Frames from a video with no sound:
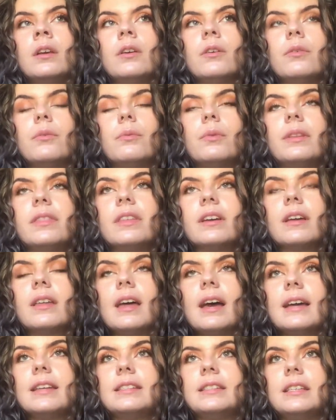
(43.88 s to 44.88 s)
what the
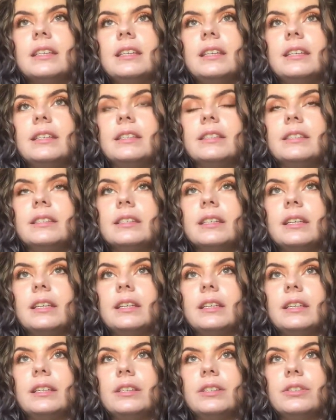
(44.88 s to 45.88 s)
class
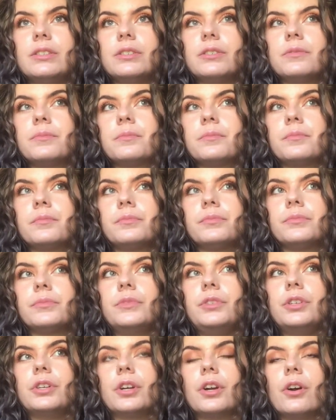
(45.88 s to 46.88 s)
is
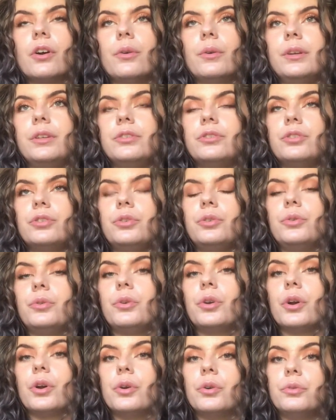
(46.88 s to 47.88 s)
you're going
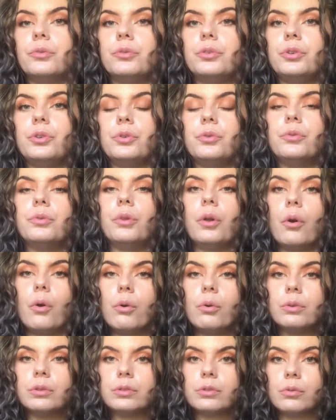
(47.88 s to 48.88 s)
to go to
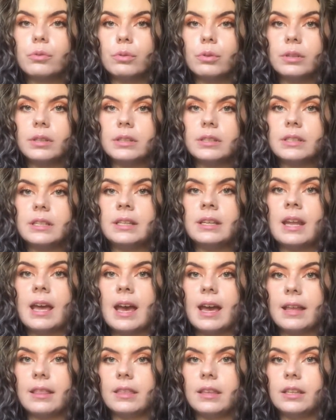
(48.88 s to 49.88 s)
local schools in
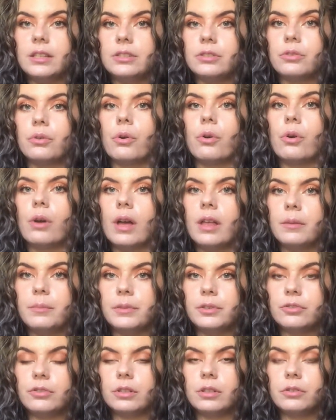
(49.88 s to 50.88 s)
Athens, local
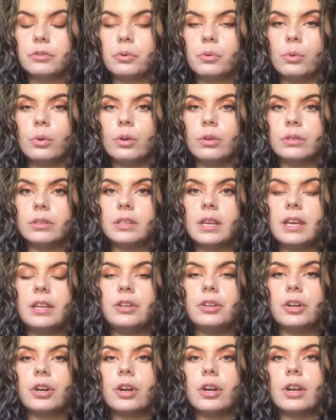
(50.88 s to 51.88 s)
elementary schools,
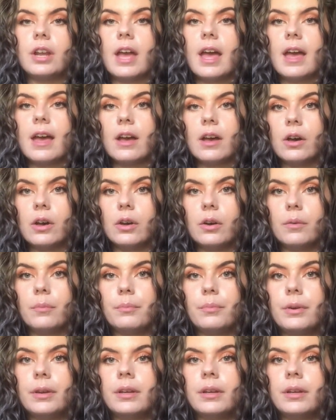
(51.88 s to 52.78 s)
and you're going to help